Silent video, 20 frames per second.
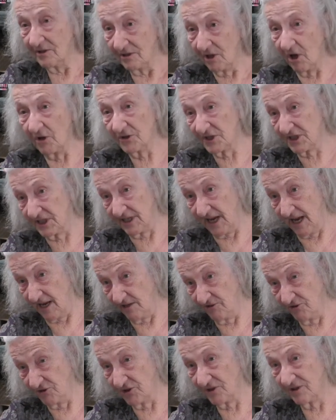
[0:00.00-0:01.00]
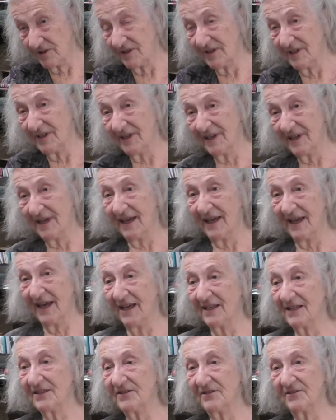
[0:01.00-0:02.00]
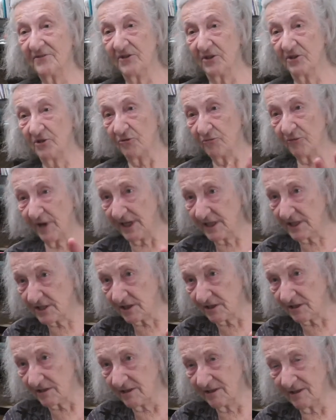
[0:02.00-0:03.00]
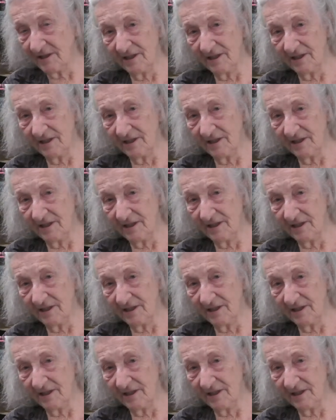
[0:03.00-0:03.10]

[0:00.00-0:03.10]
on stage. And the narrator